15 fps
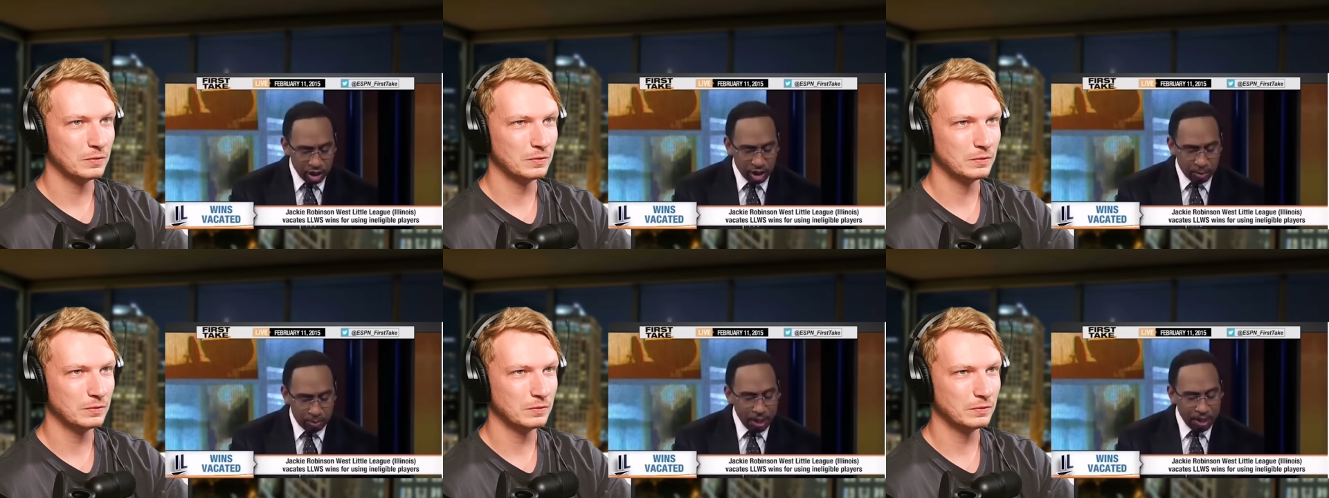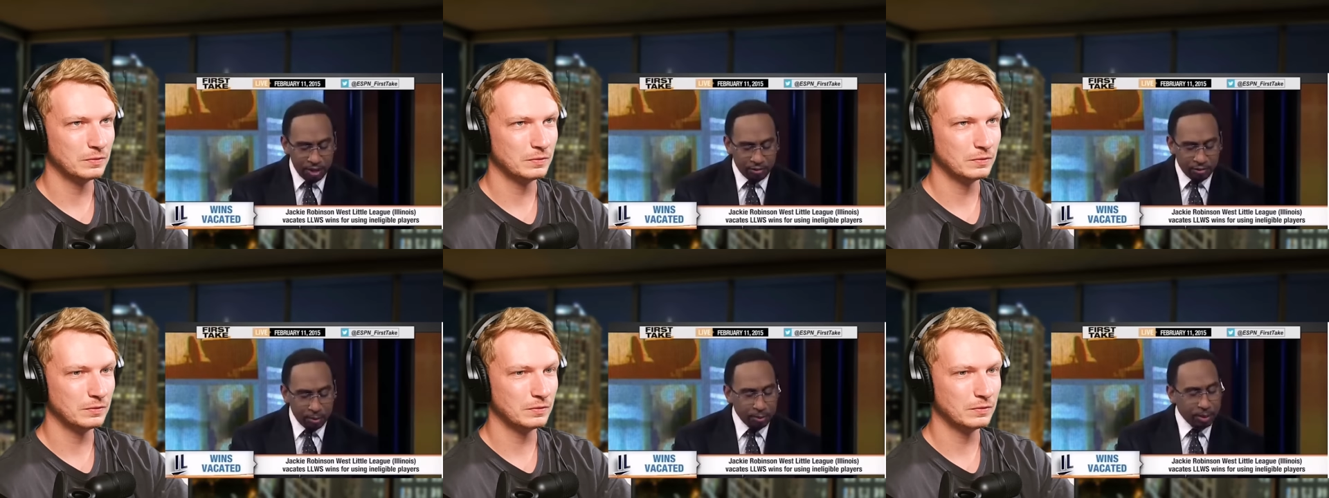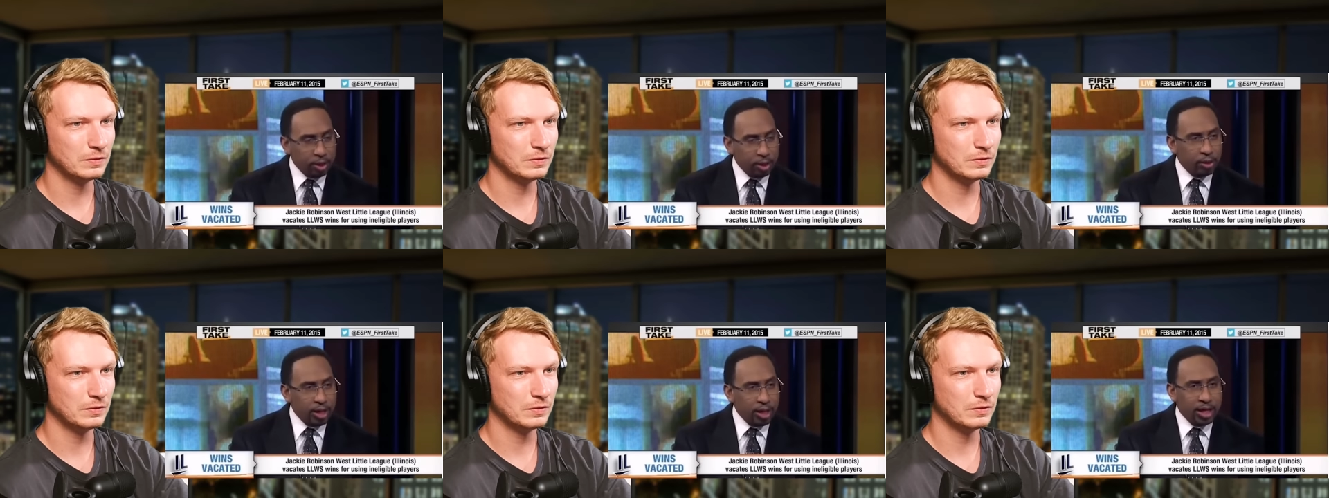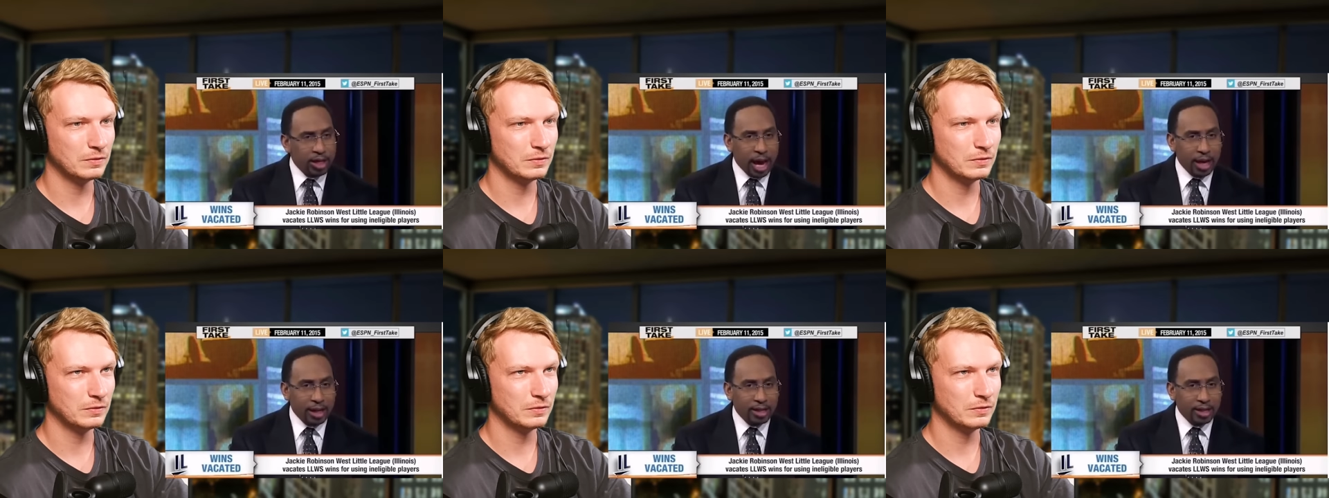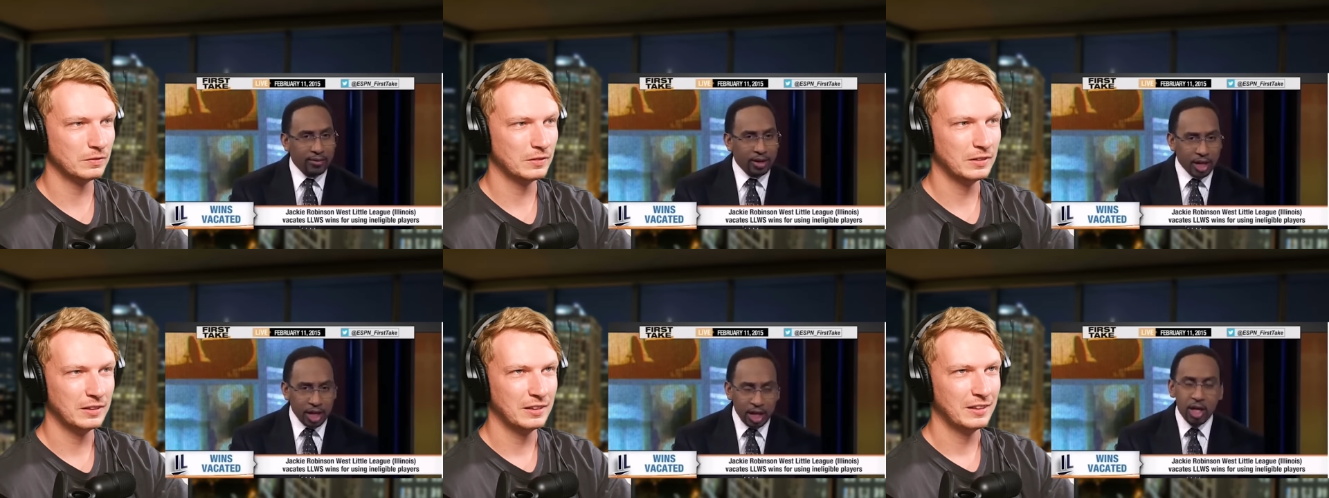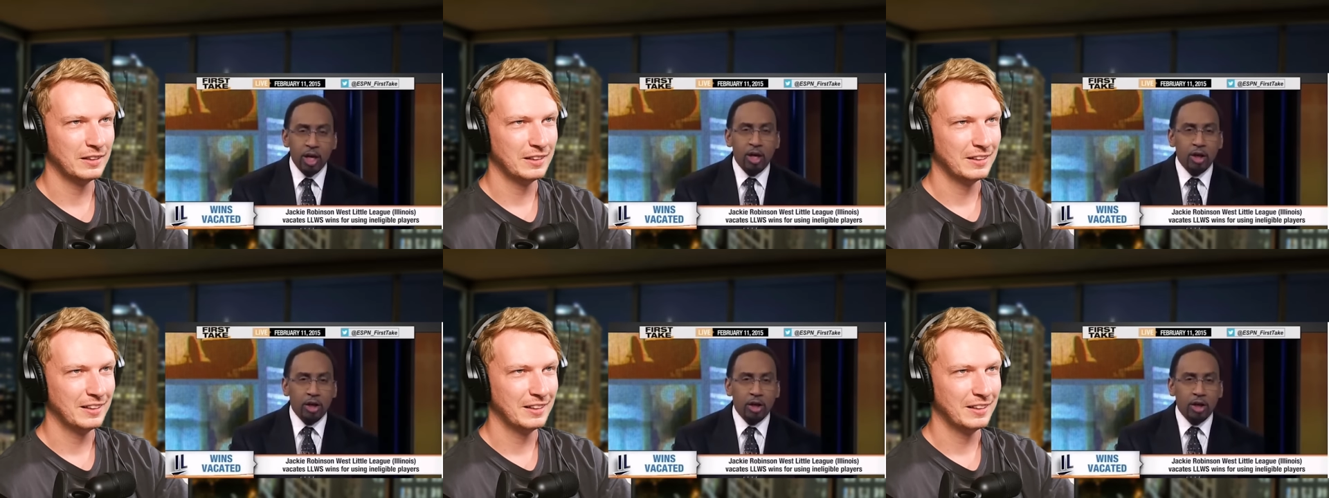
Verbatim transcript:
Speaker 1: Suspended from Little League activity.